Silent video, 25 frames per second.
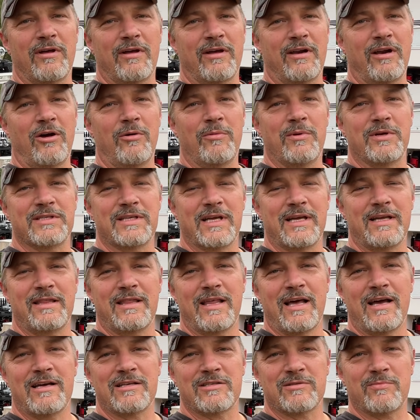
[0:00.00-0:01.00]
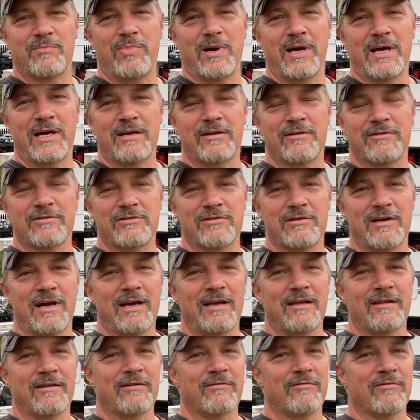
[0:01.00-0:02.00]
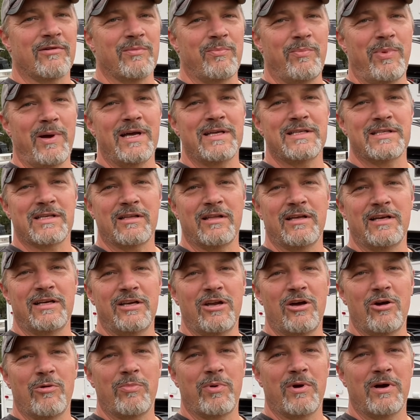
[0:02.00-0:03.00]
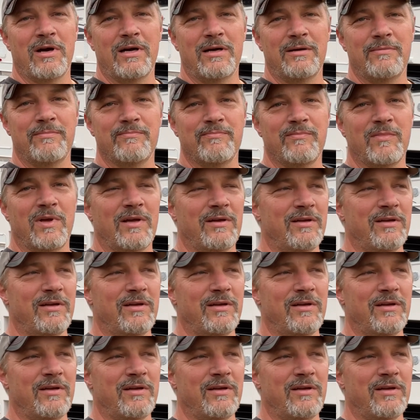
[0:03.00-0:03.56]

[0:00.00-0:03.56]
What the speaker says: an almost 8,000 pound trailer with basically no problem,